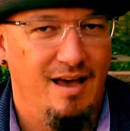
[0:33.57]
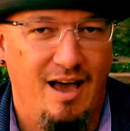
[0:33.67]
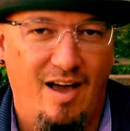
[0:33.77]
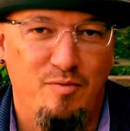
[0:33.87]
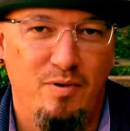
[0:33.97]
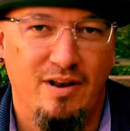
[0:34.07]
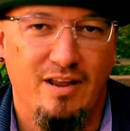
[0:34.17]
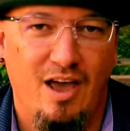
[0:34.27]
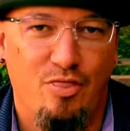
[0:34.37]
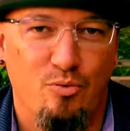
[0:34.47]
I've been in
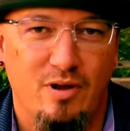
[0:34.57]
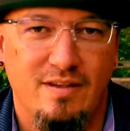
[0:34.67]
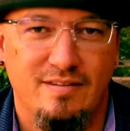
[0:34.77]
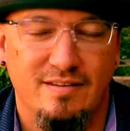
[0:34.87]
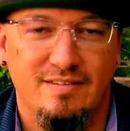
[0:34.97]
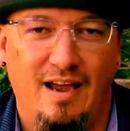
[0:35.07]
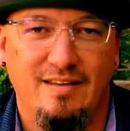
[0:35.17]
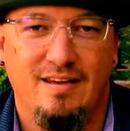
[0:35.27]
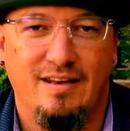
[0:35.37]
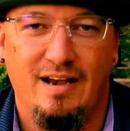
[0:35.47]
Guthrie since
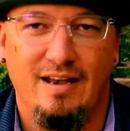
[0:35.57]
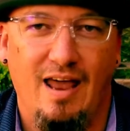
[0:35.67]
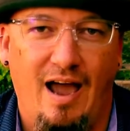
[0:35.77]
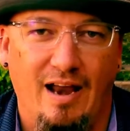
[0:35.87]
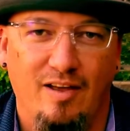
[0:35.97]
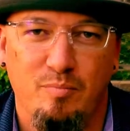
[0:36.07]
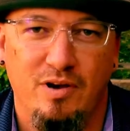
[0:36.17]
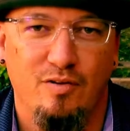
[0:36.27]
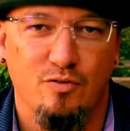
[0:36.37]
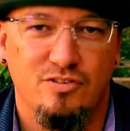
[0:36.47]
1999. I've been
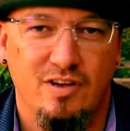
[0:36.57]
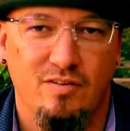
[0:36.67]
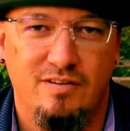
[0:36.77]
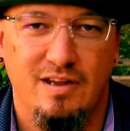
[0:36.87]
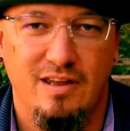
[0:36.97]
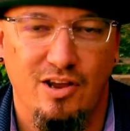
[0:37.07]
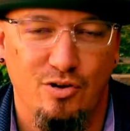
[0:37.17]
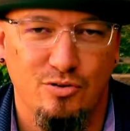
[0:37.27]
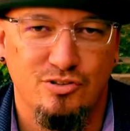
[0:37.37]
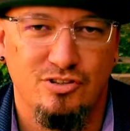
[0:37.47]
here for 17
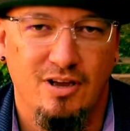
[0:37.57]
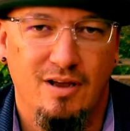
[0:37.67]
years.